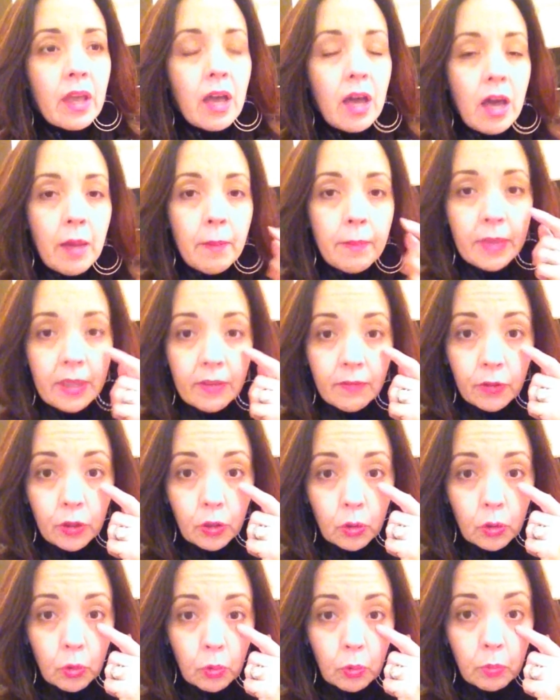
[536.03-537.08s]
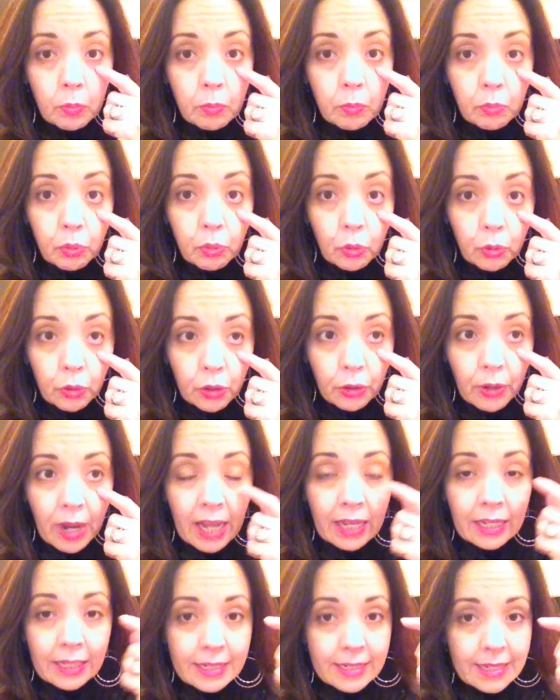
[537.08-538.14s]
If you pull your
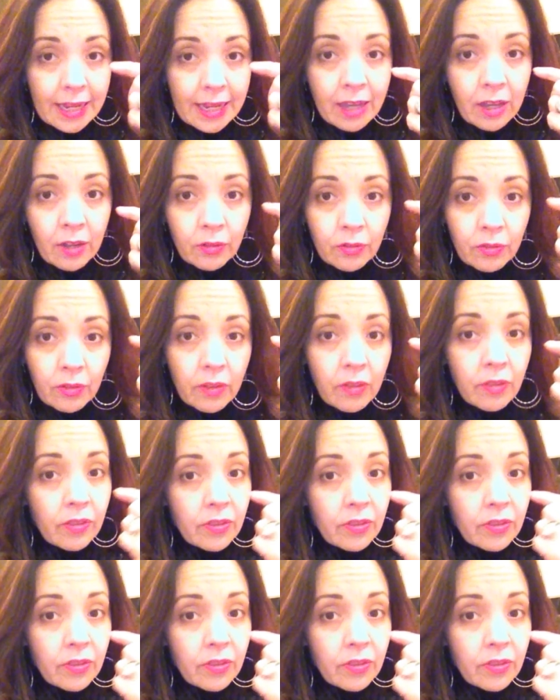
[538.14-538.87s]
eyelid down,